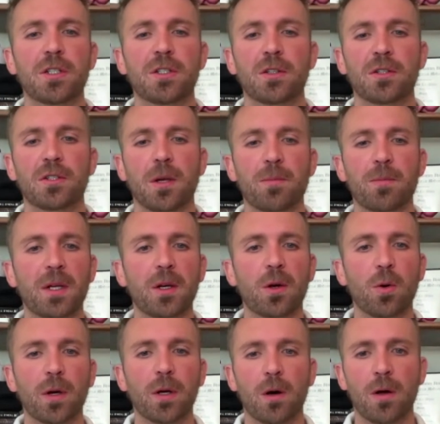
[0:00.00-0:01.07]
Is there something
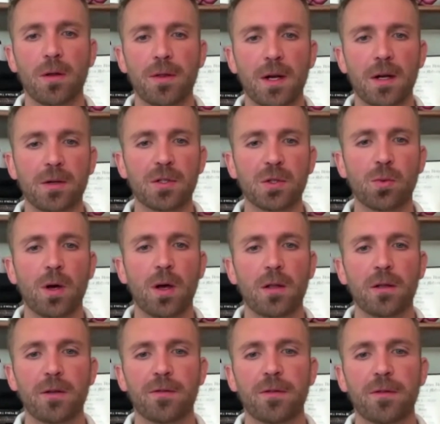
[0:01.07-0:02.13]
going on there as
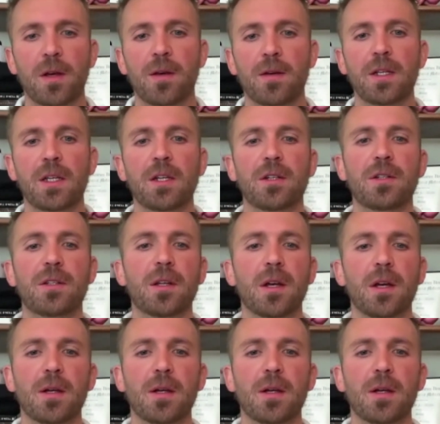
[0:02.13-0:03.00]
well if you